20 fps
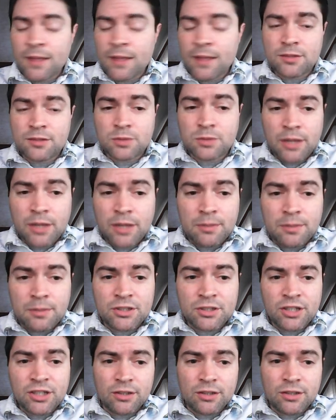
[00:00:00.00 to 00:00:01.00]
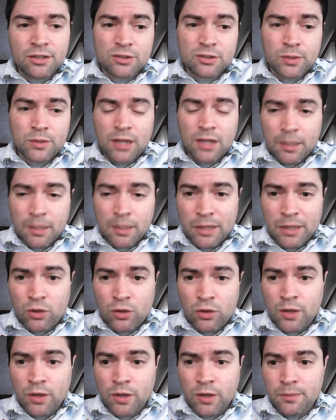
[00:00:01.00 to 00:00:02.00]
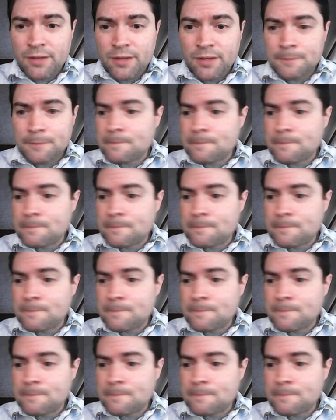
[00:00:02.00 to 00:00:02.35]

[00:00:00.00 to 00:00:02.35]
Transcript: subscribe to the channel, because we talk about it quite a bit.